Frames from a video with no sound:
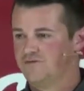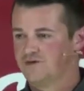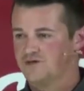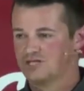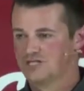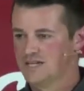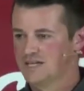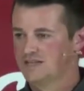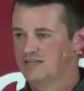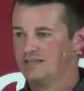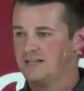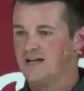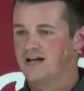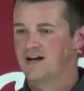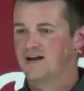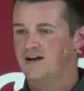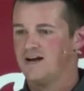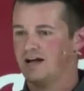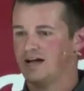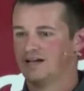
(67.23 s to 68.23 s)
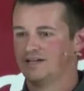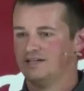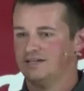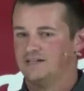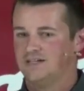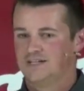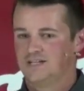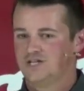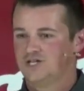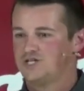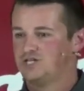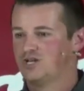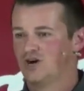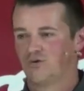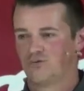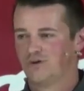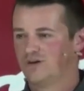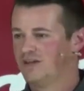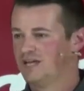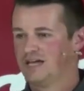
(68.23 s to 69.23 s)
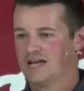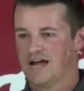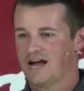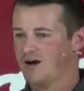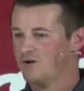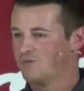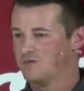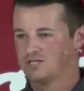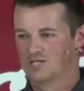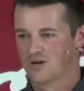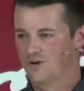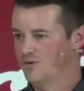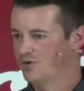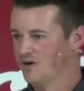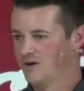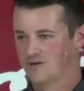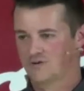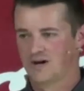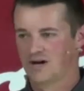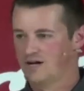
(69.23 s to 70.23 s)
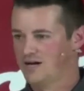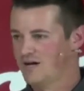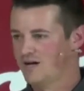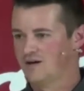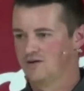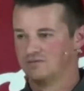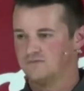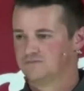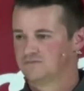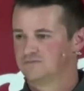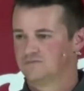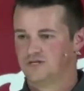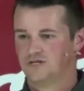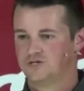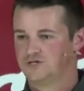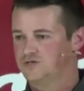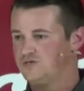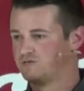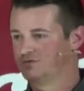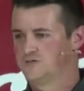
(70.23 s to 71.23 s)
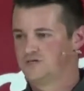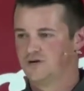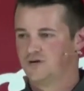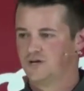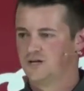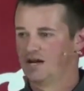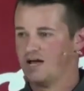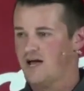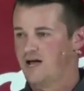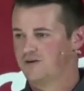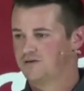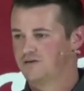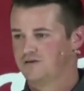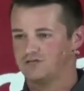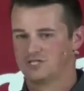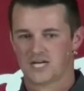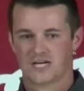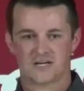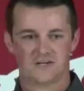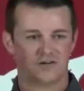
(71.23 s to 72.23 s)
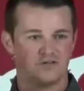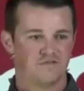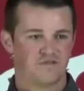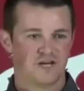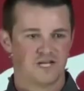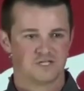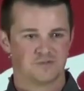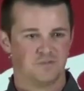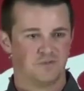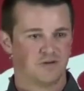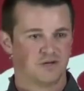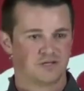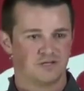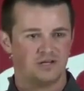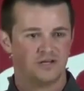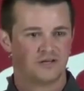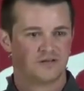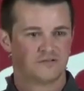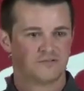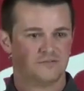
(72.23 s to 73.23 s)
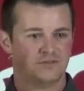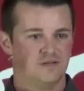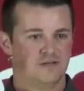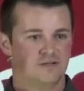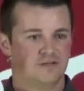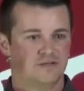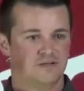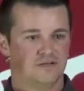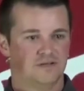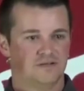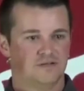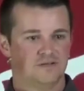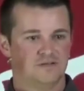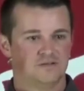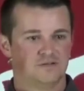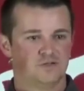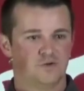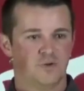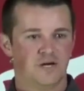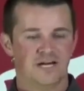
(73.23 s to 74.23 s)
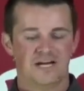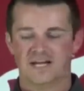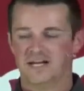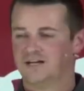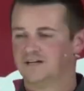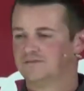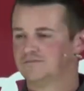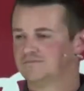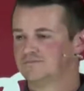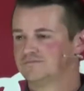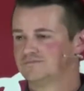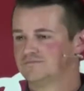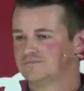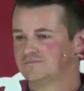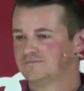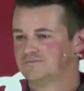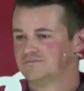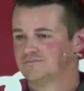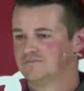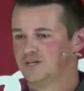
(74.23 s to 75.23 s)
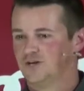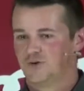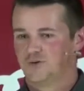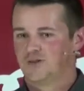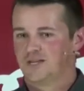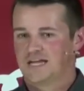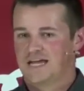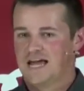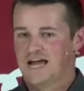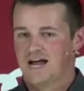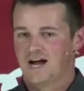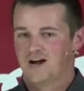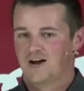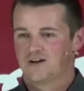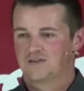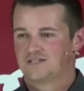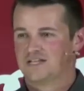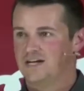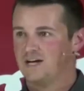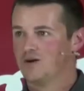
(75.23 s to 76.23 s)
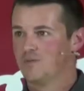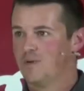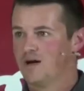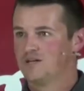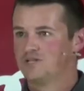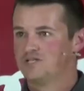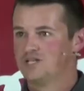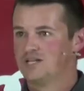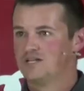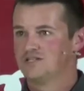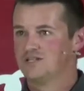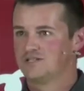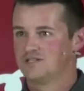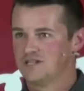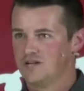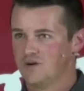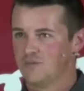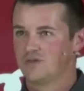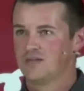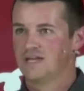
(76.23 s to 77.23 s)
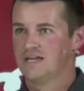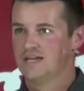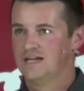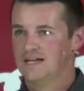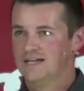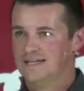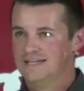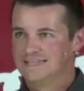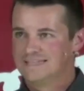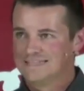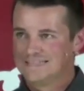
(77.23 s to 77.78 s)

If you're sitting there and you just don't really care what's going on right now, you're tuning out, you're checking your Facebook, you're tweeting, you don't really care to hear about Jesus, you don't really